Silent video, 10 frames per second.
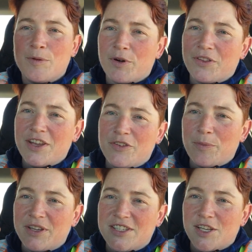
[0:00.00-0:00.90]
the birthday is
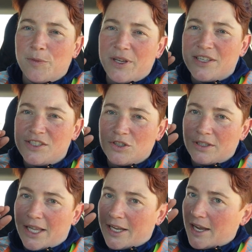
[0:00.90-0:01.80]
a big deal because
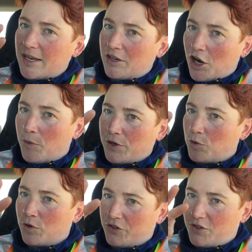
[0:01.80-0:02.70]
you're like going
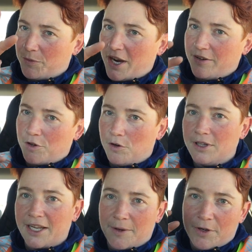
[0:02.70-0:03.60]
towards some kind of
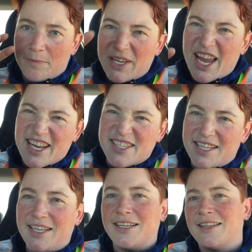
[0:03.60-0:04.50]
goal, like I'm going to be
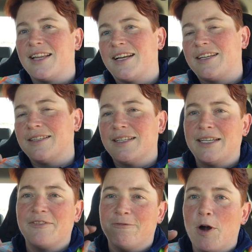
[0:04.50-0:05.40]
18 and then I can
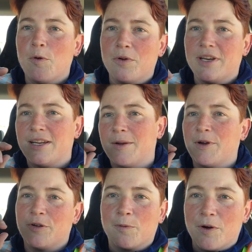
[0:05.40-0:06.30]
like vote and I'm
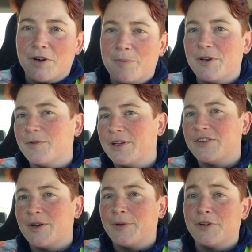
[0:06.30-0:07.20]
a grown up and no one
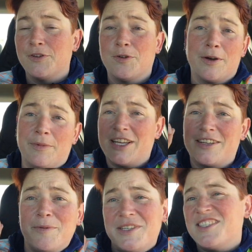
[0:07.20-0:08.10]
can tell me what to do, or I'm
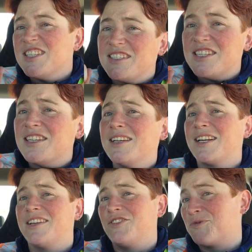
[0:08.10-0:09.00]
like going to be 16 and
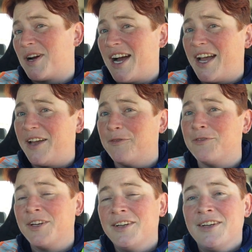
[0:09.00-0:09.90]
I can
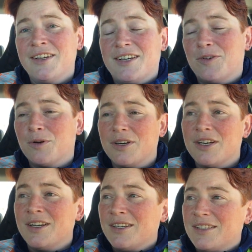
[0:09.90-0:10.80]
drive,
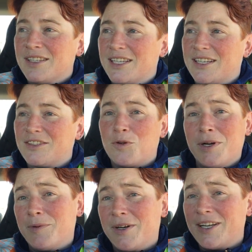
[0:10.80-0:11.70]
or like
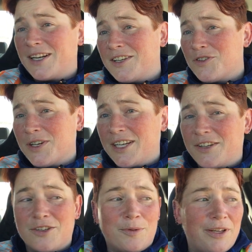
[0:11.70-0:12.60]
21 and I can
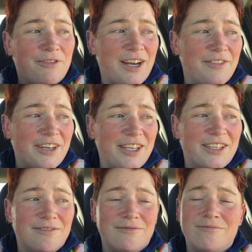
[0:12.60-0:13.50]
drink, or 25 and I
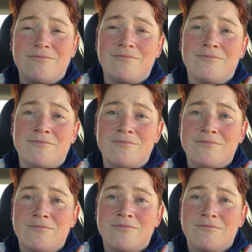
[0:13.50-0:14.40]
can
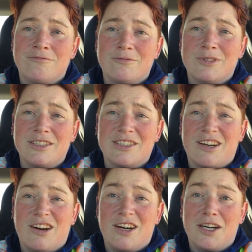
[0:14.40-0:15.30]
rent a
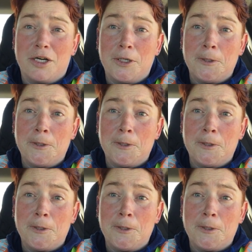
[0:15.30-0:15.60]
car.